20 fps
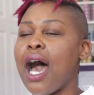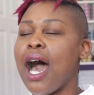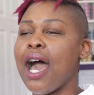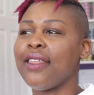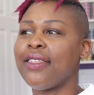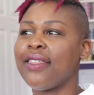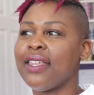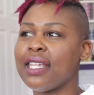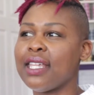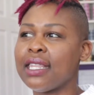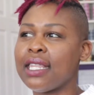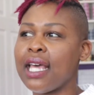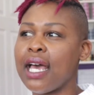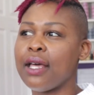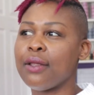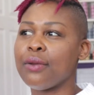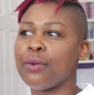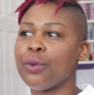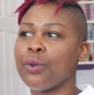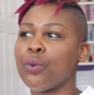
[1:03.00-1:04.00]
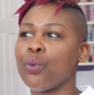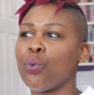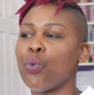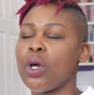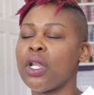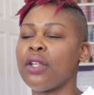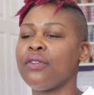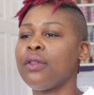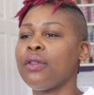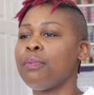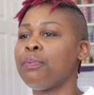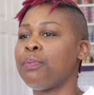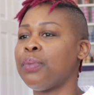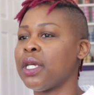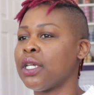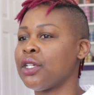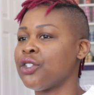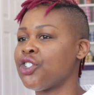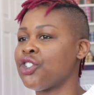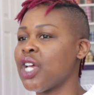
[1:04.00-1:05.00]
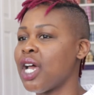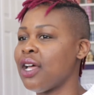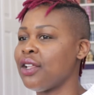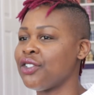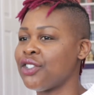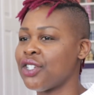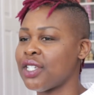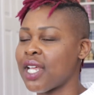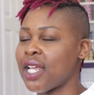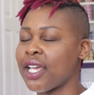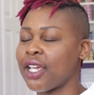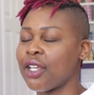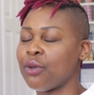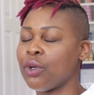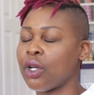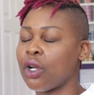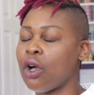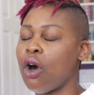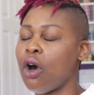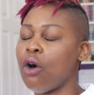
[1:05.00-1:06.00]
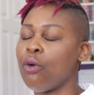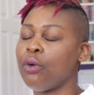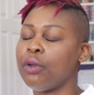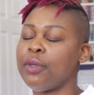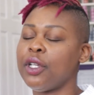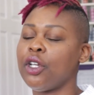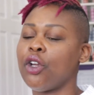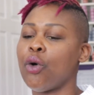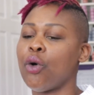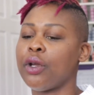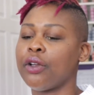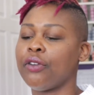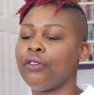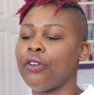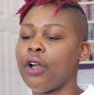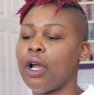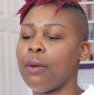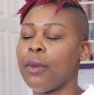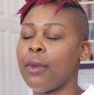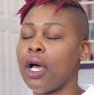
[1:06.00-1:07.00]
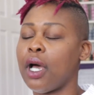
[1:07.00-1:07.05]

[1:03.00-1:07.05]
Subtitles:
I think that one of the biggest challenges I can recall would be going from